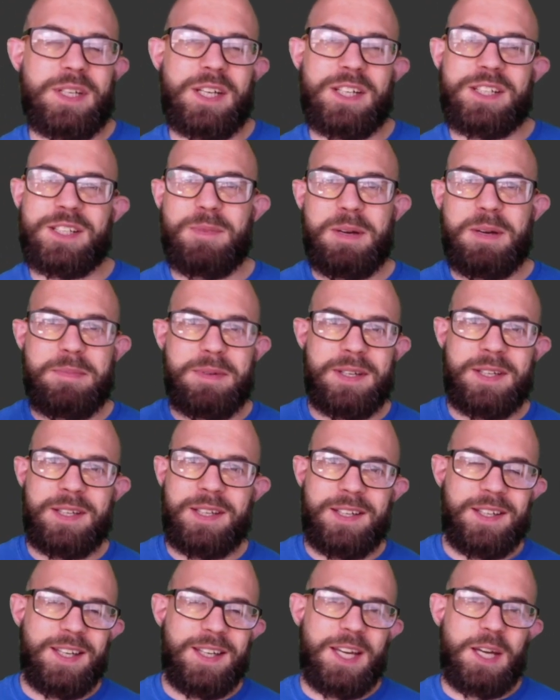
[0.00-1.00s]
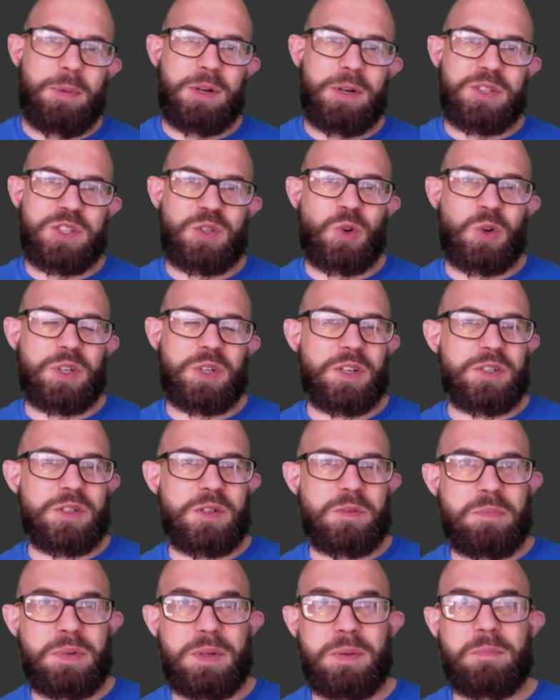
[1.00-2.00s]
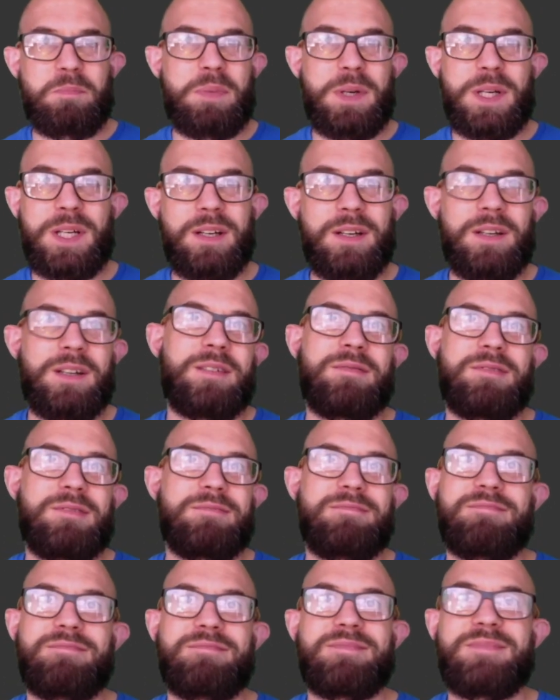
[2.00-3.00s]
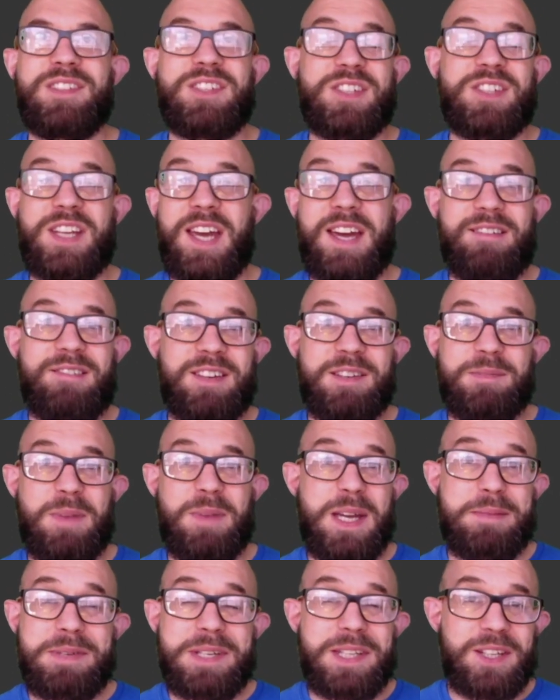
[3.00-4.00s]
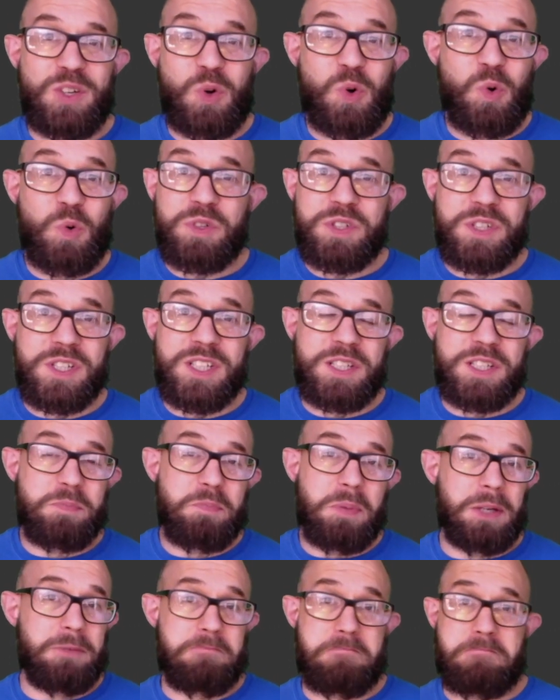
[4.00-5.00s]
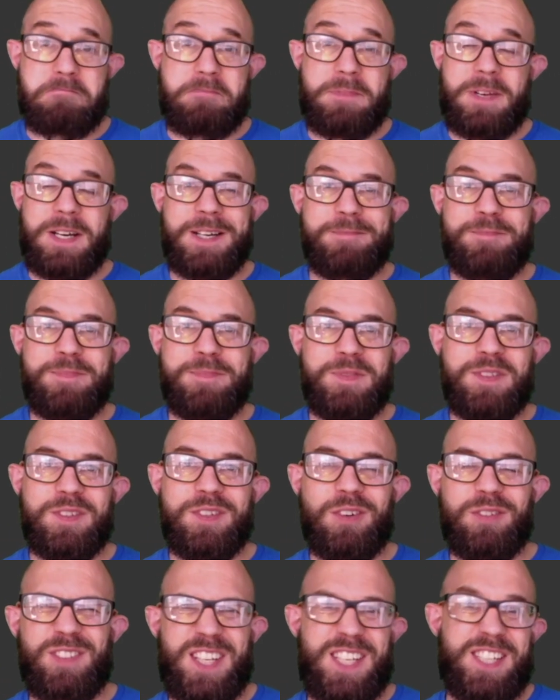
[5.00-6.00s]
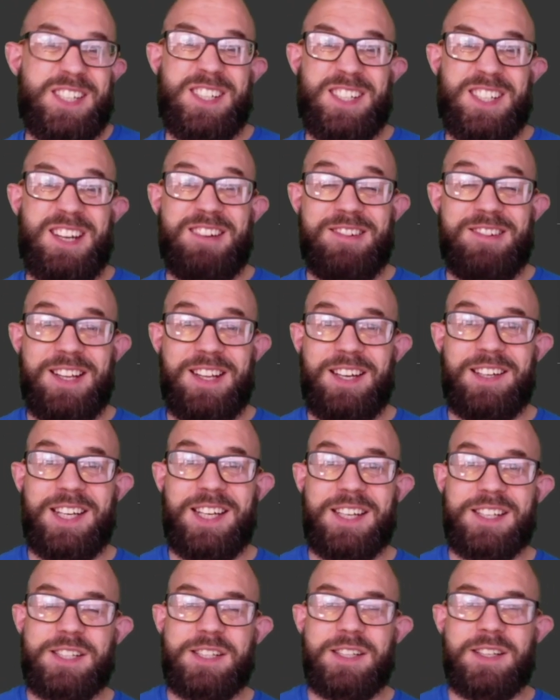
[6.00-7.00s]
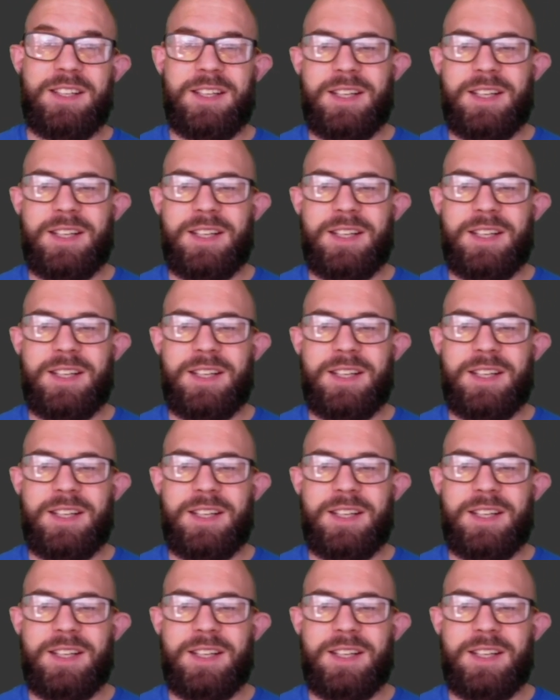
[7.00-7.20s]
Yes, maybe hippos and crocodiles are a bit bigger and scarier maybe than horses, but not necessarily, I guess. And